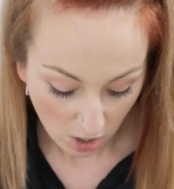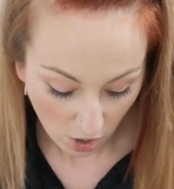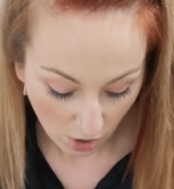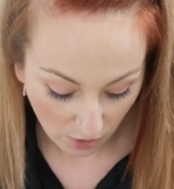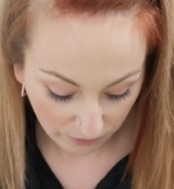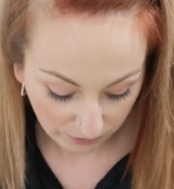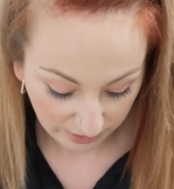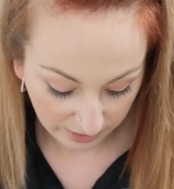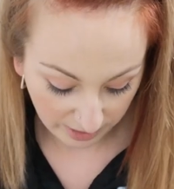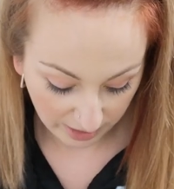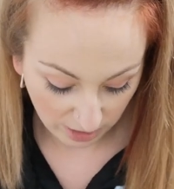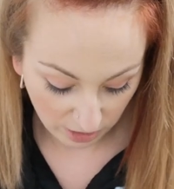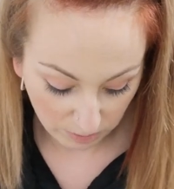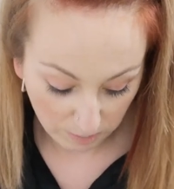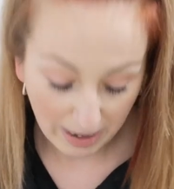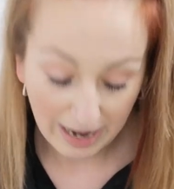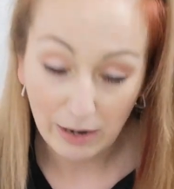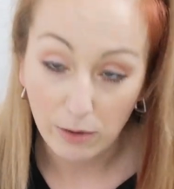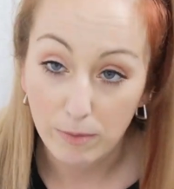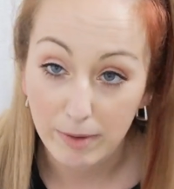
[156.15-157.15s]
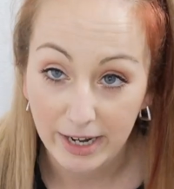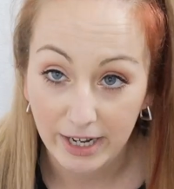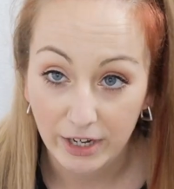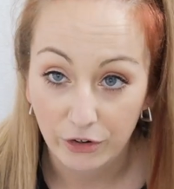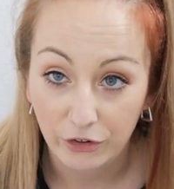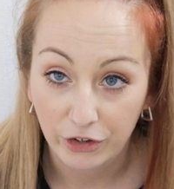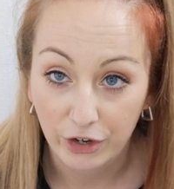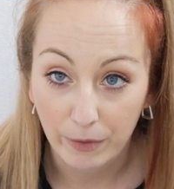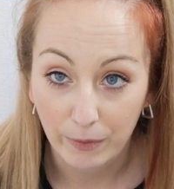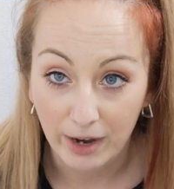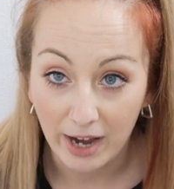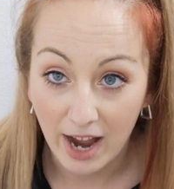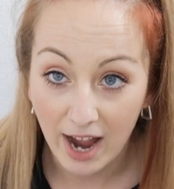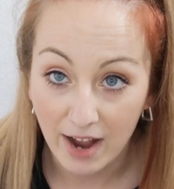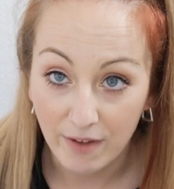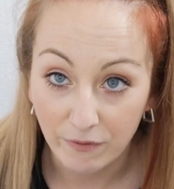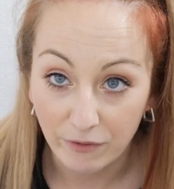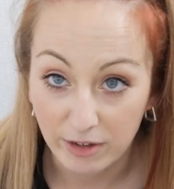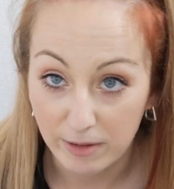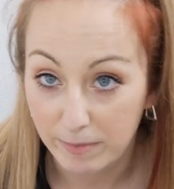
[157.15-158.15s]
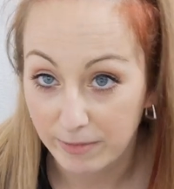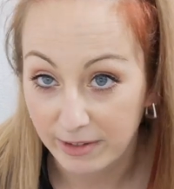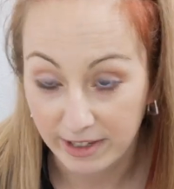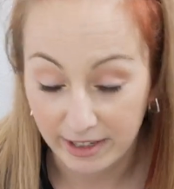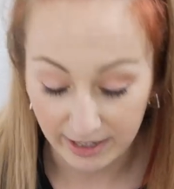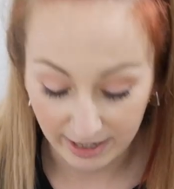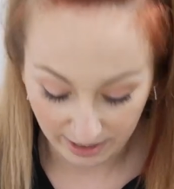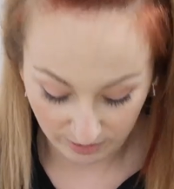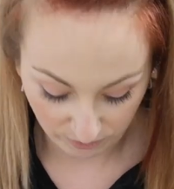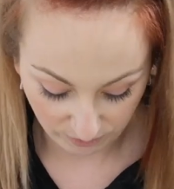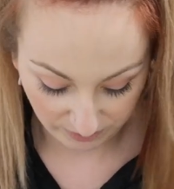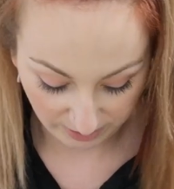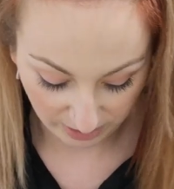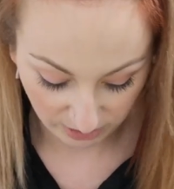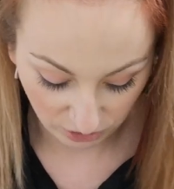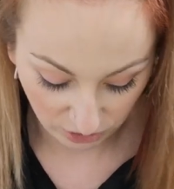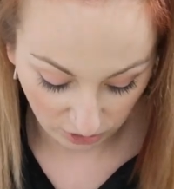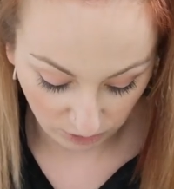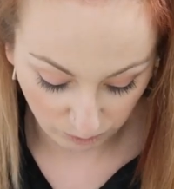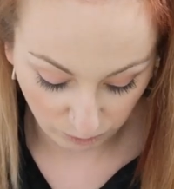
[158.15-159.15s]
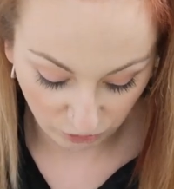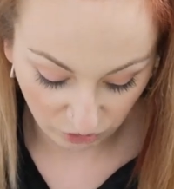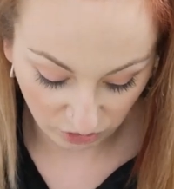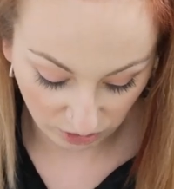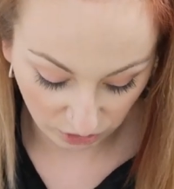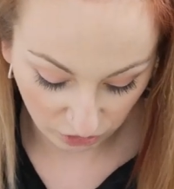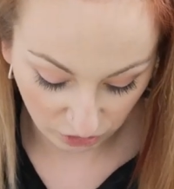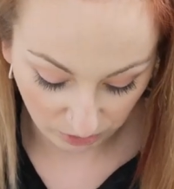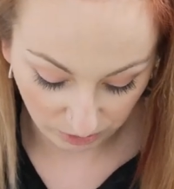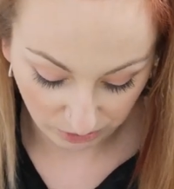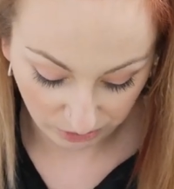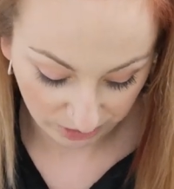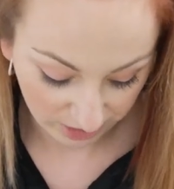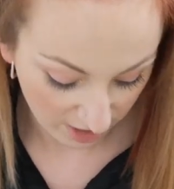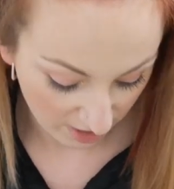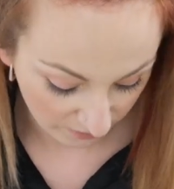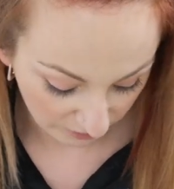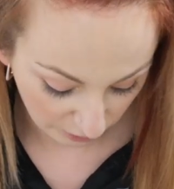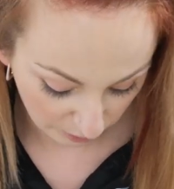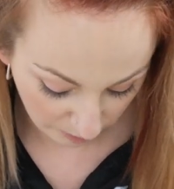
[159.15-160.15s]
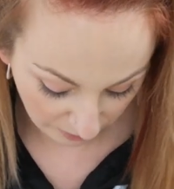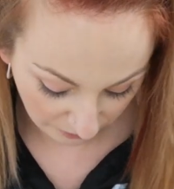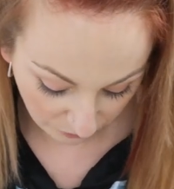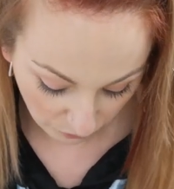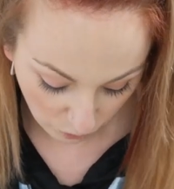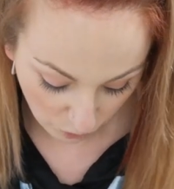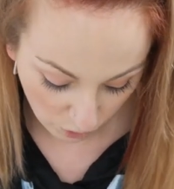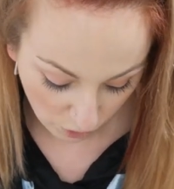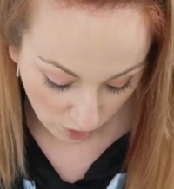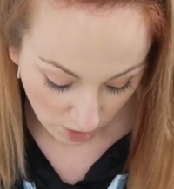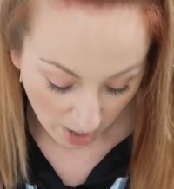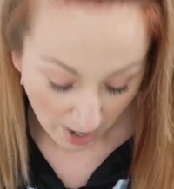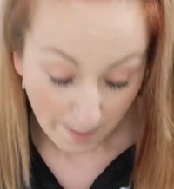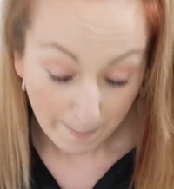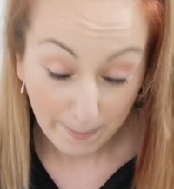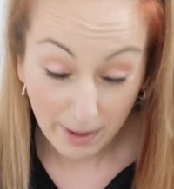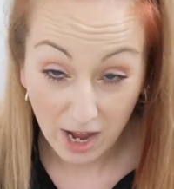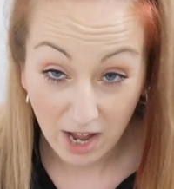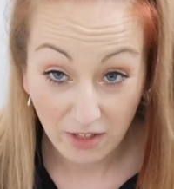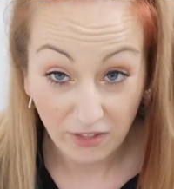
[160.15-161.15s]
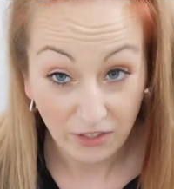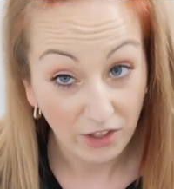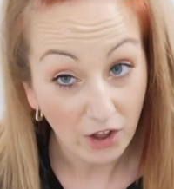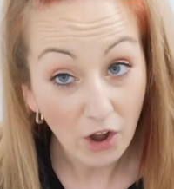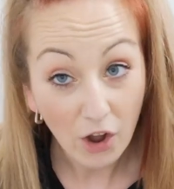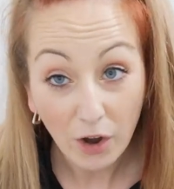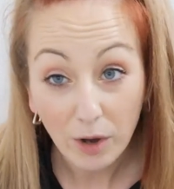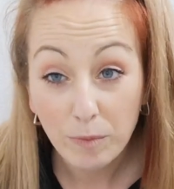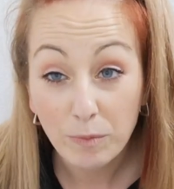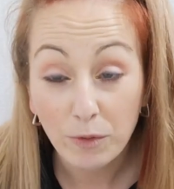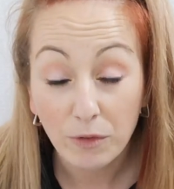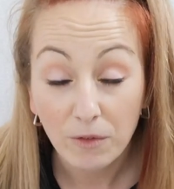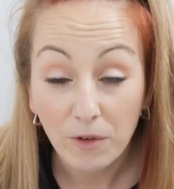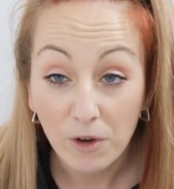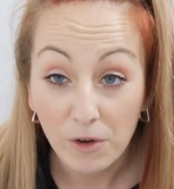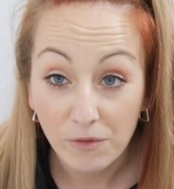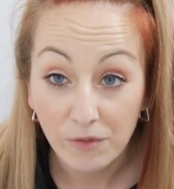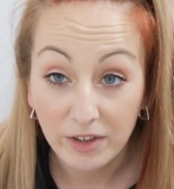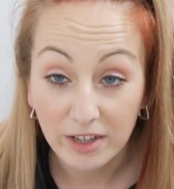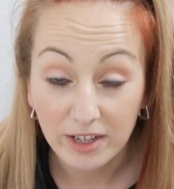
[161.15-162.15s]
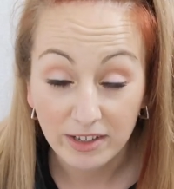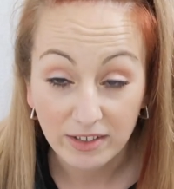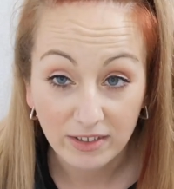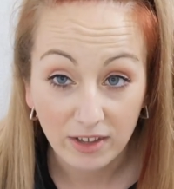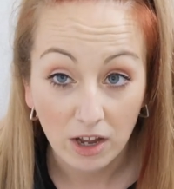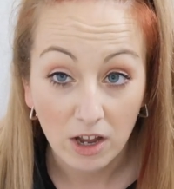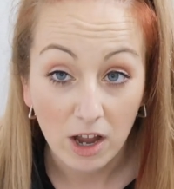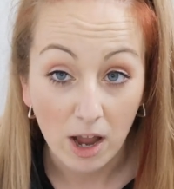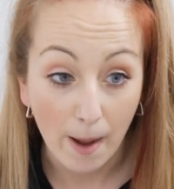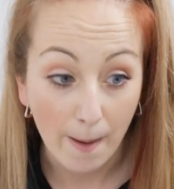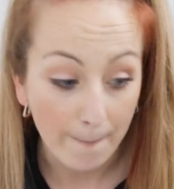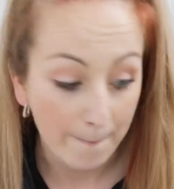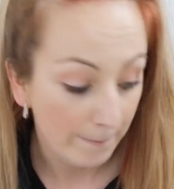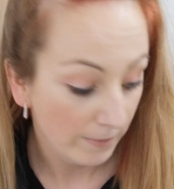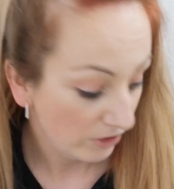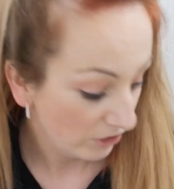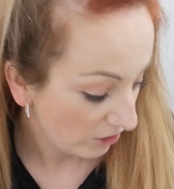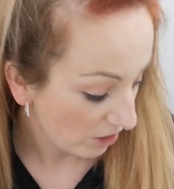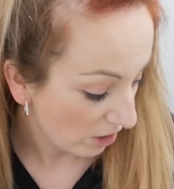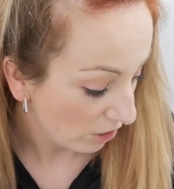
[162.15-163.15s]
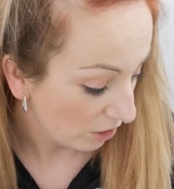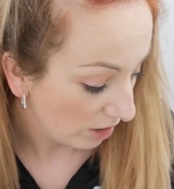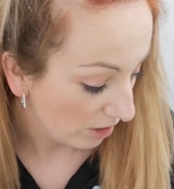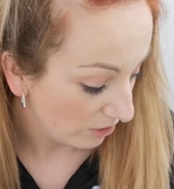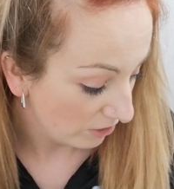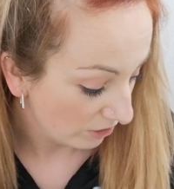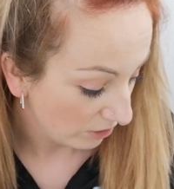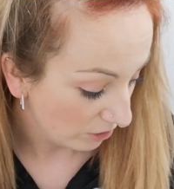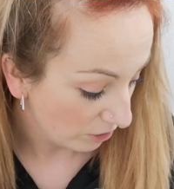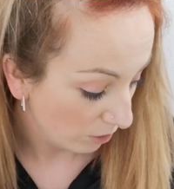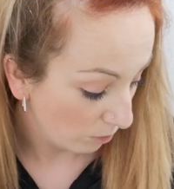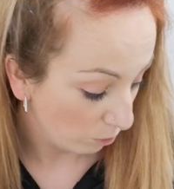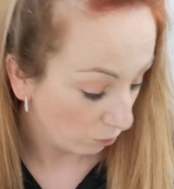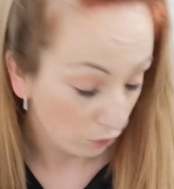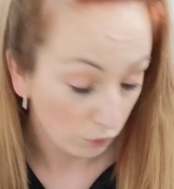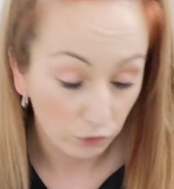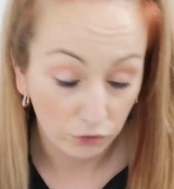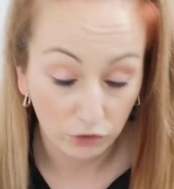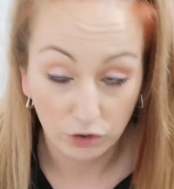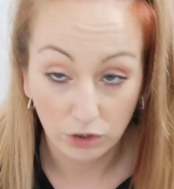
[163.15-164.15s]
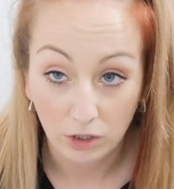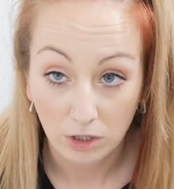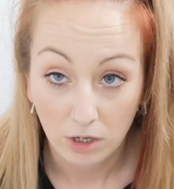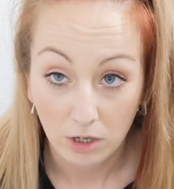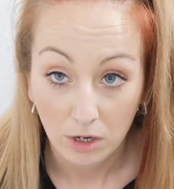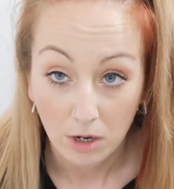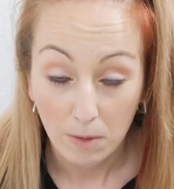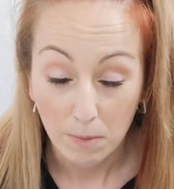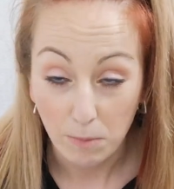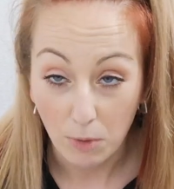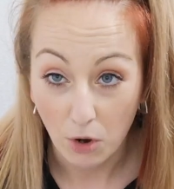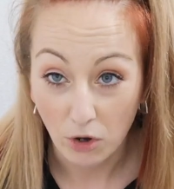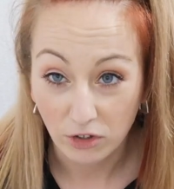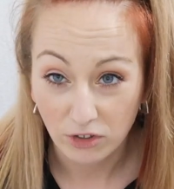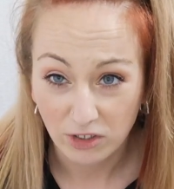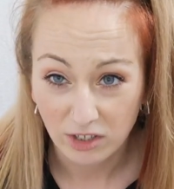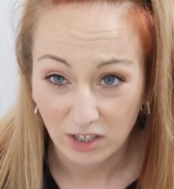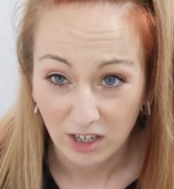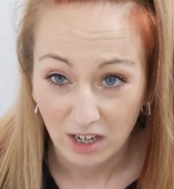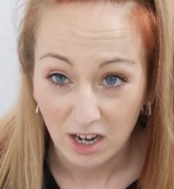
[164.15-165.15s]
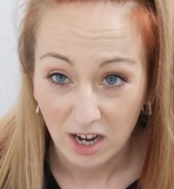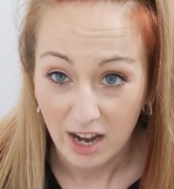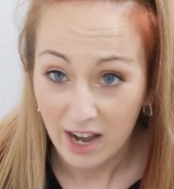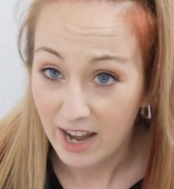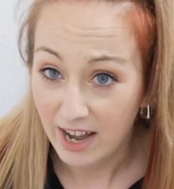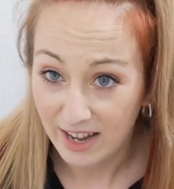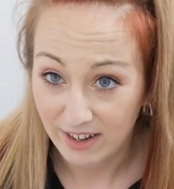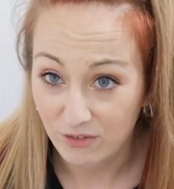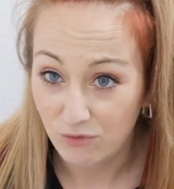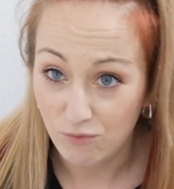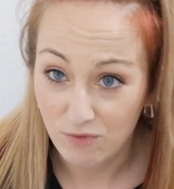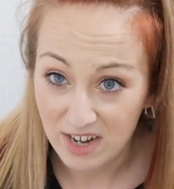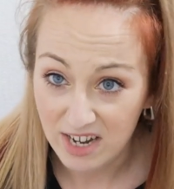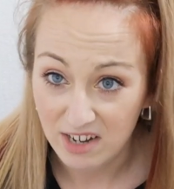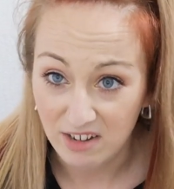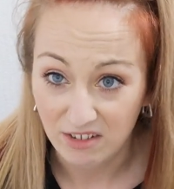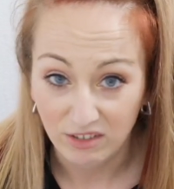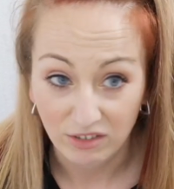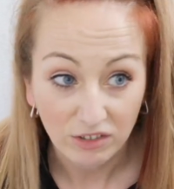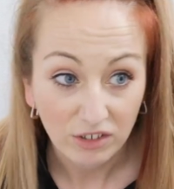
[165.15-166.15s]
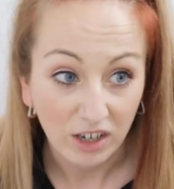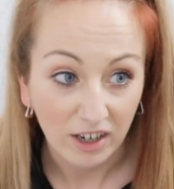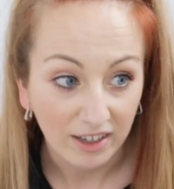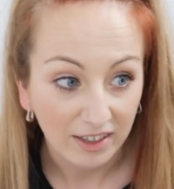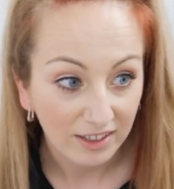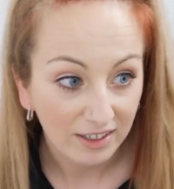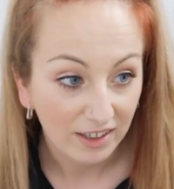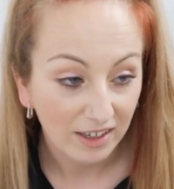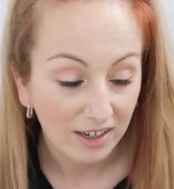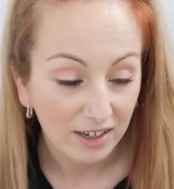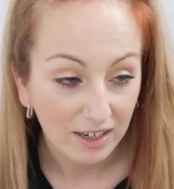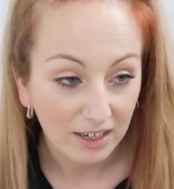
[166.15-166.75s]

Obviously, you may or may not know I have dipped in and out of this subscription service before, but the hype over this um, Style London Awards box is real. Like